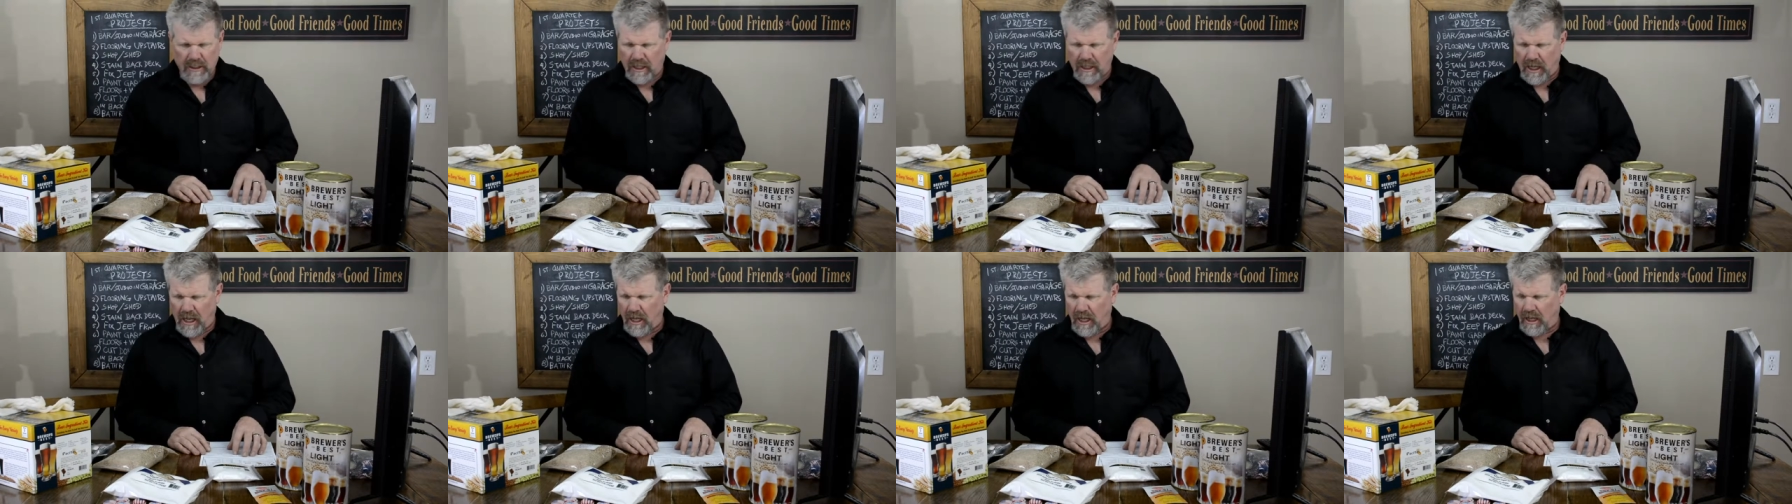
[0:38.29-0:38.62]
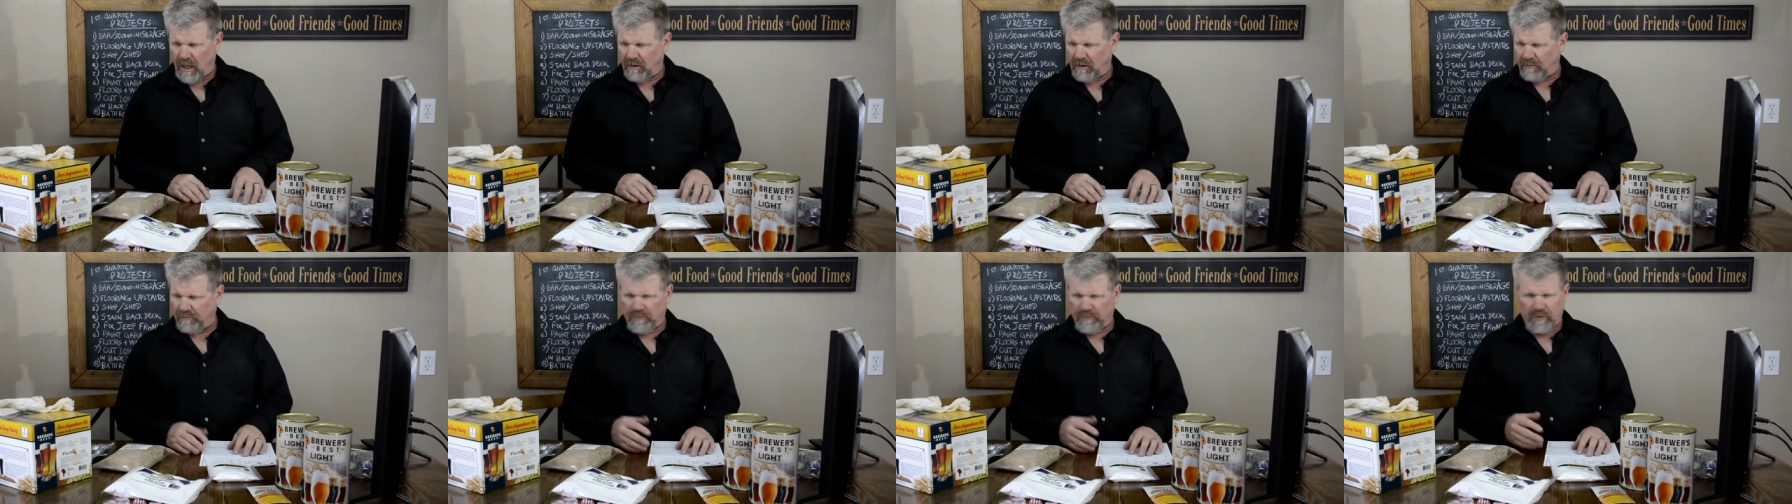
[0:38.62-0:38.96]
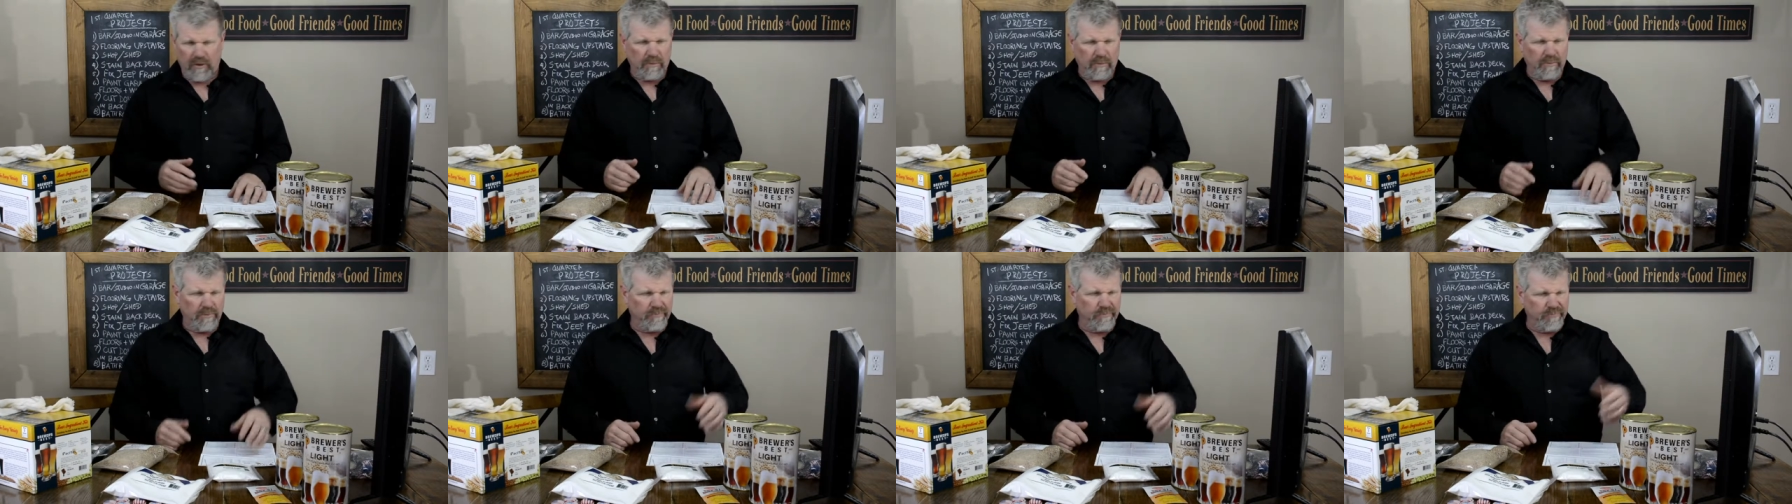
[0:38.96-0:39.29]
Uh,
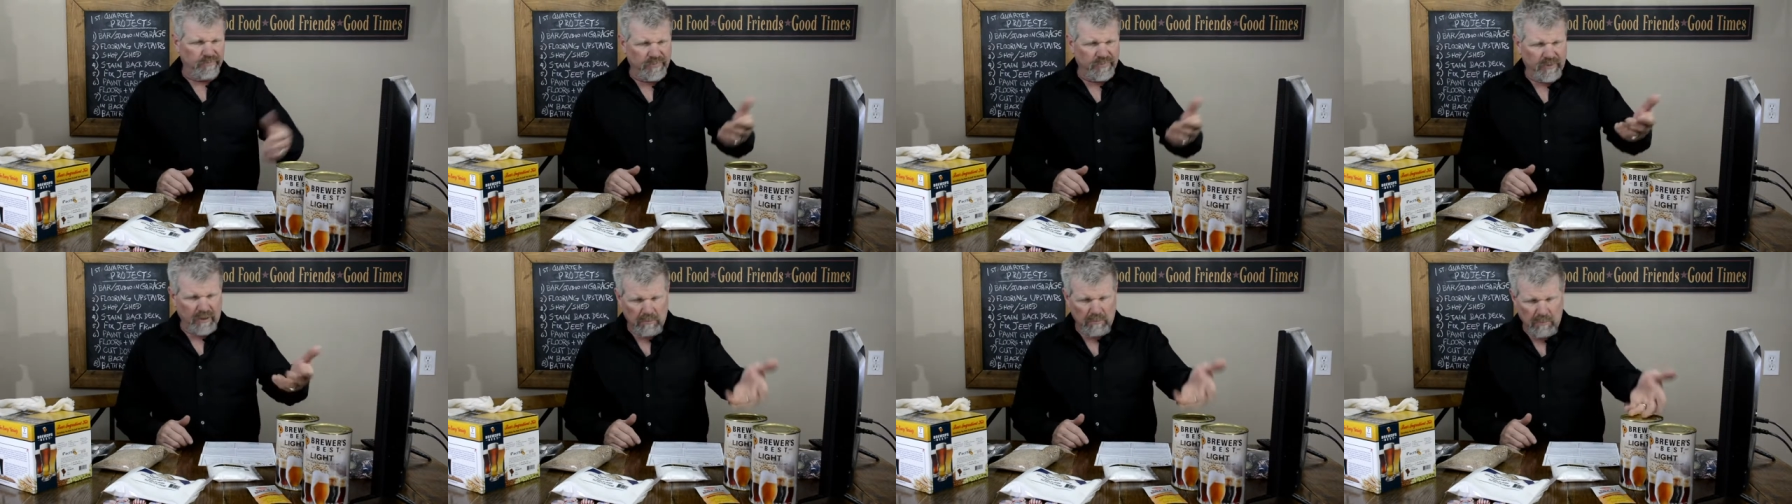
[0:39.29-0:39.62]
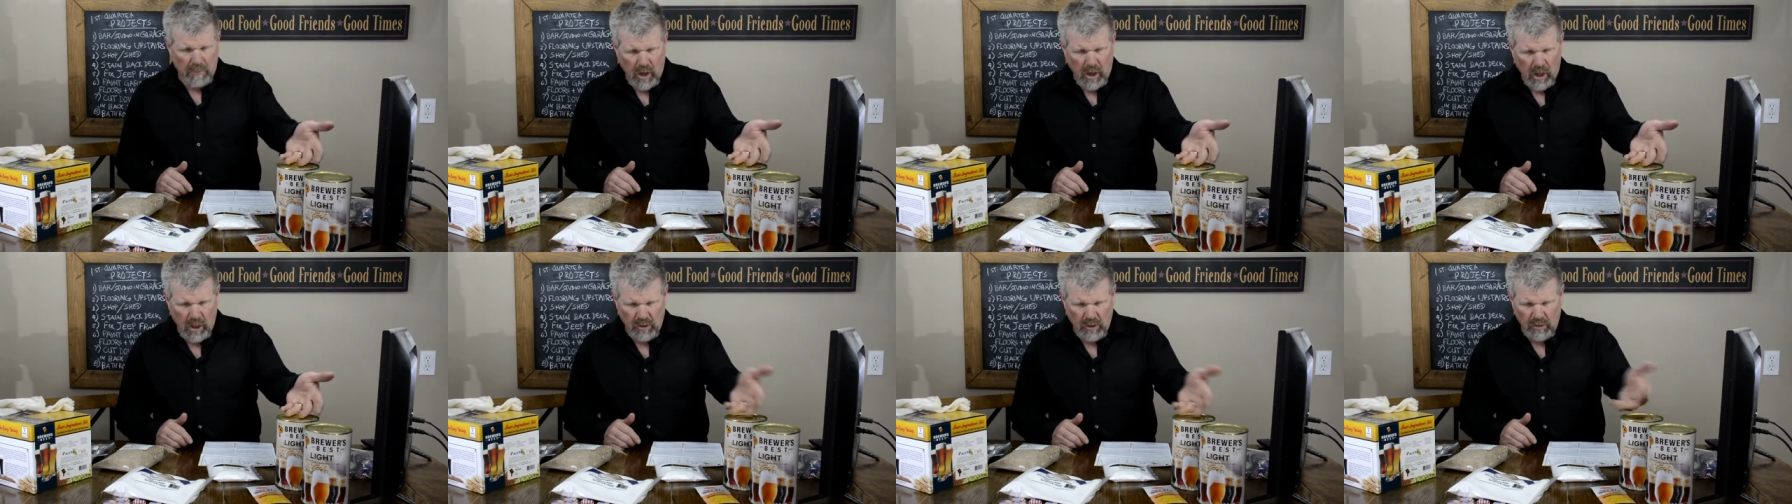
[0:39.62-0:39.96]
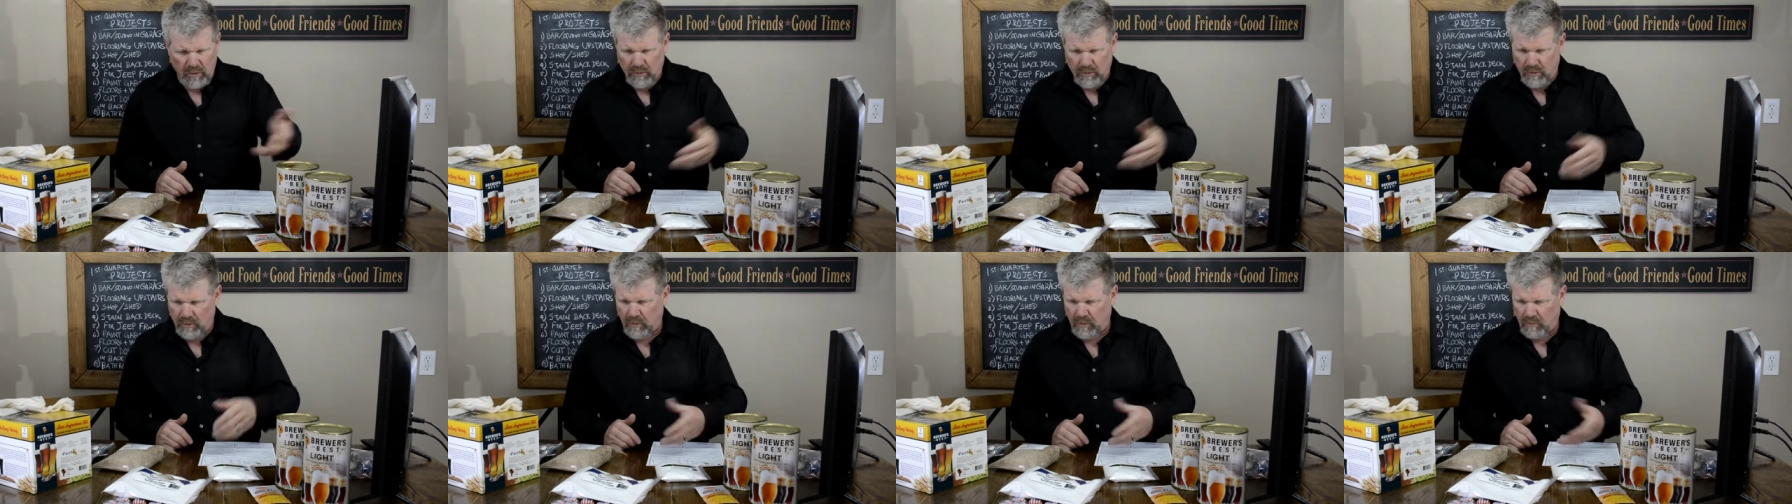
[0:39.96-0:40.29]
from the
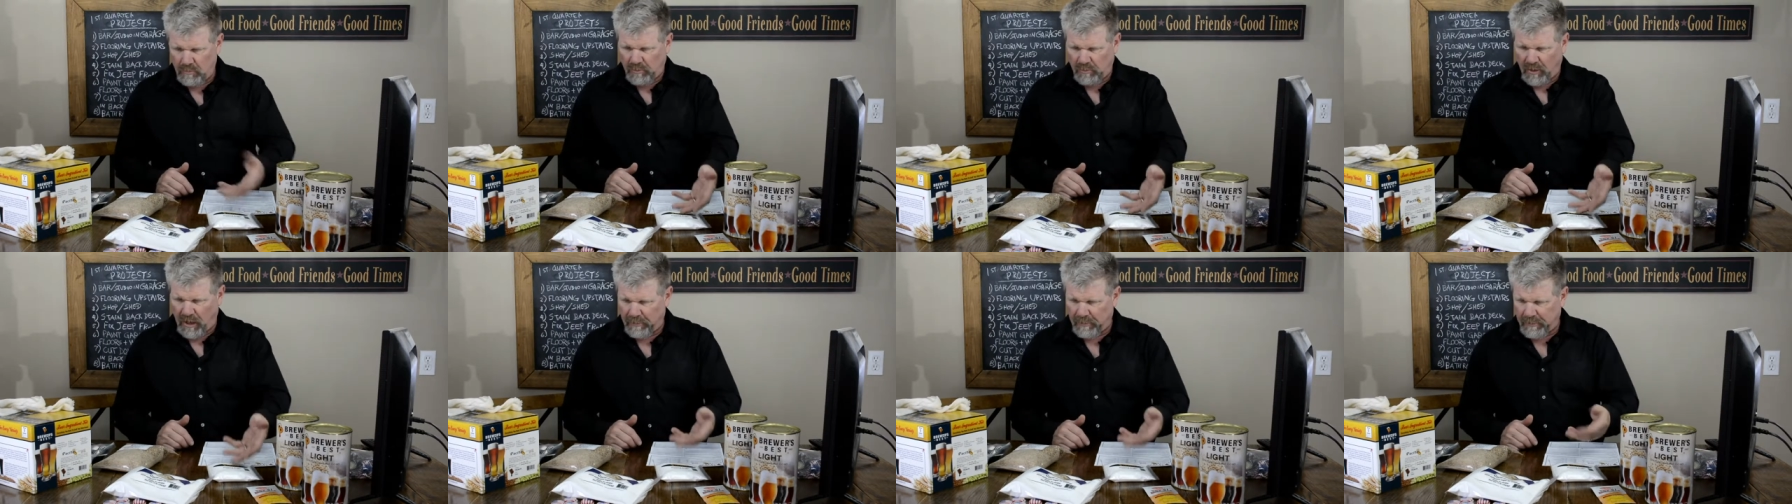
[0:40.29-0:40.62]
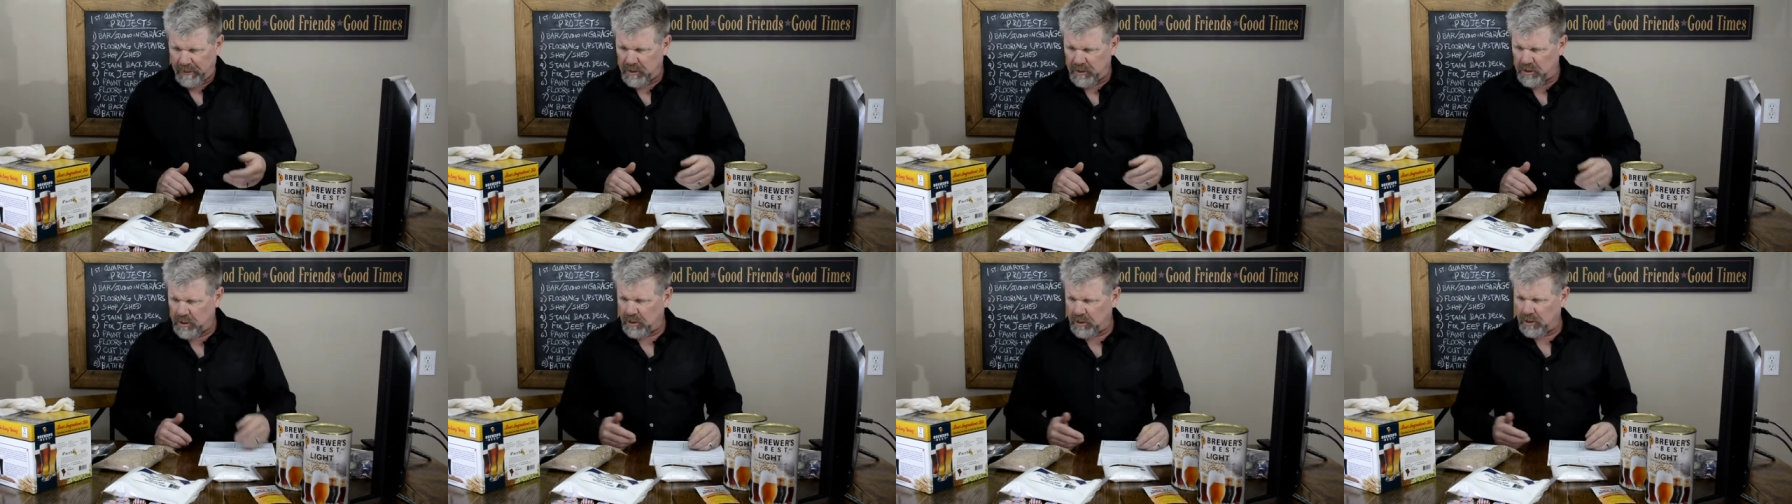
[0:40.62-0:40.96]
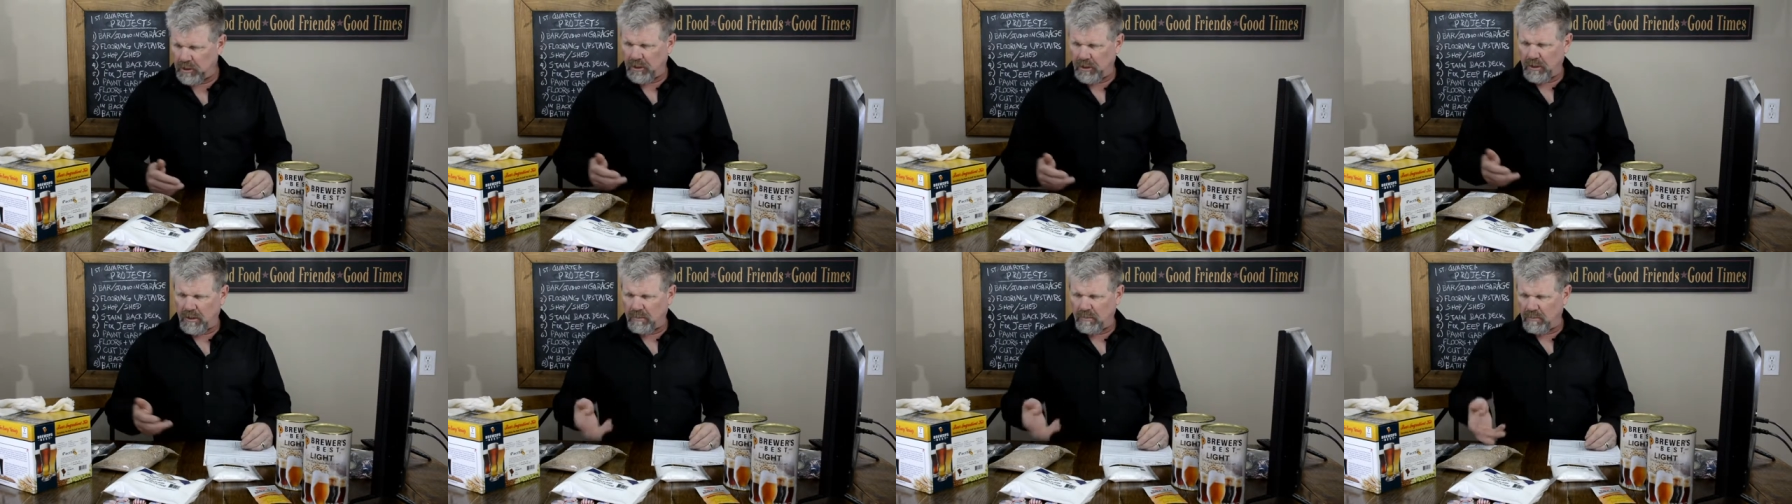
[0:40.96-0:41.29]
malt, priming
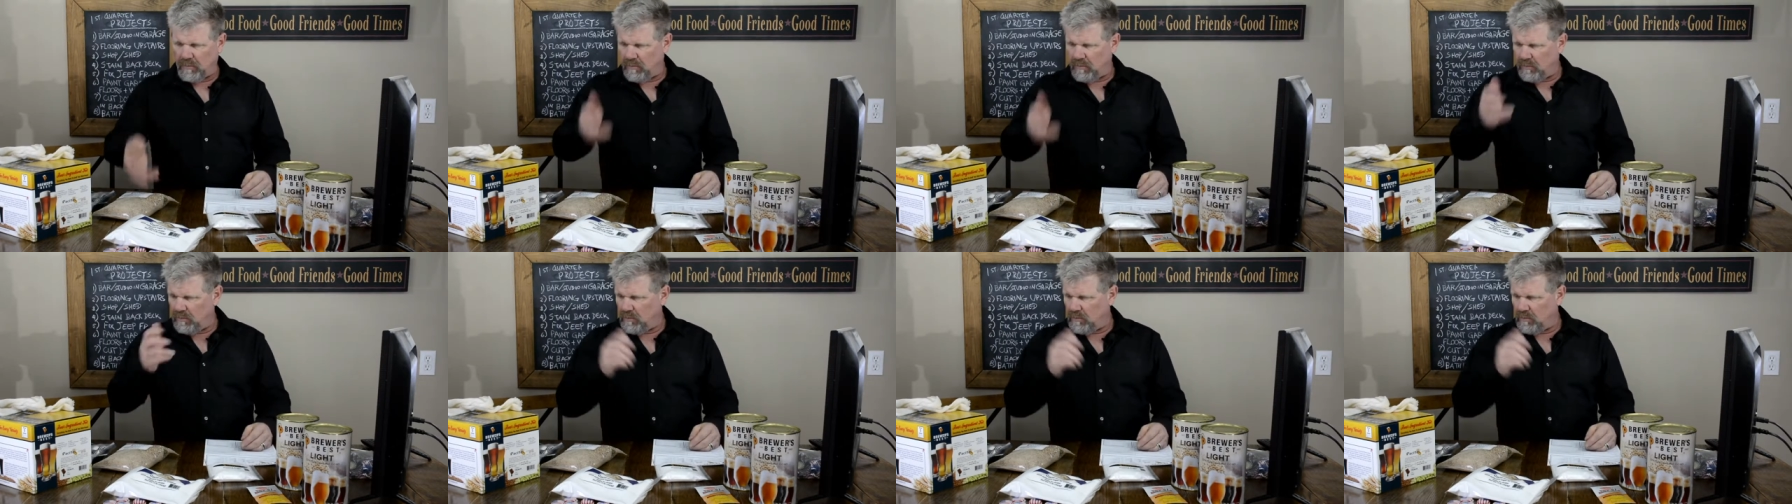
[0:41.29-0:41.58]
sugar,